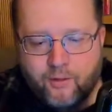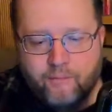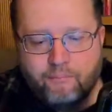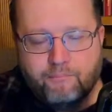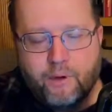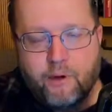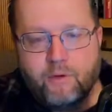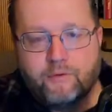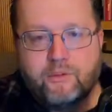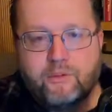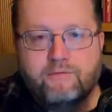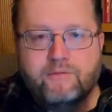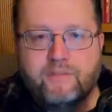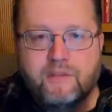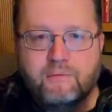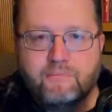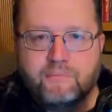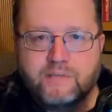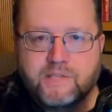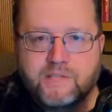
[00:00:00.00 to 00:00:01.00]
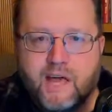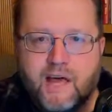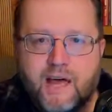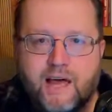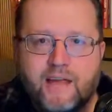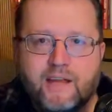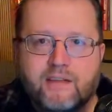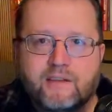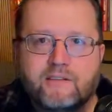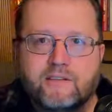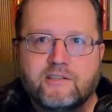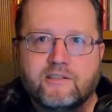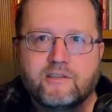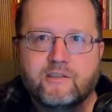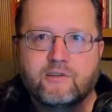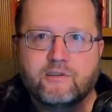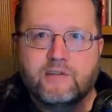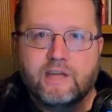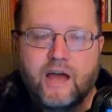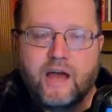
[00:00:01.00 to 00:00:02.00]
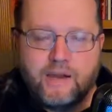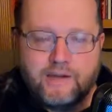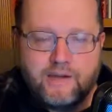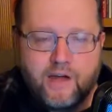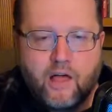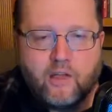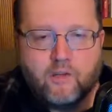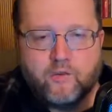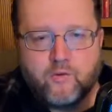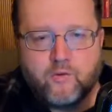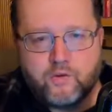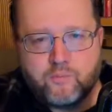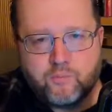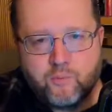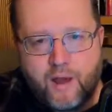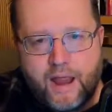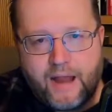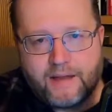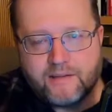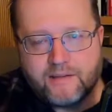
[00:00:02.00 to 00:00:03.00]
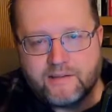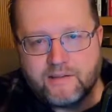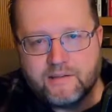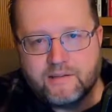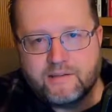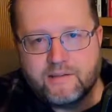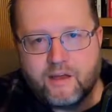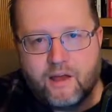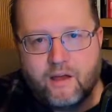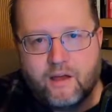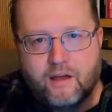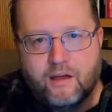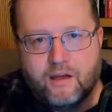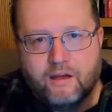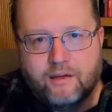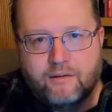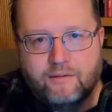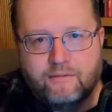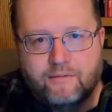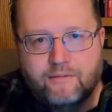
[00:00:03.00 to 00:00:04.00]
both of them tied to the idolatrous practices of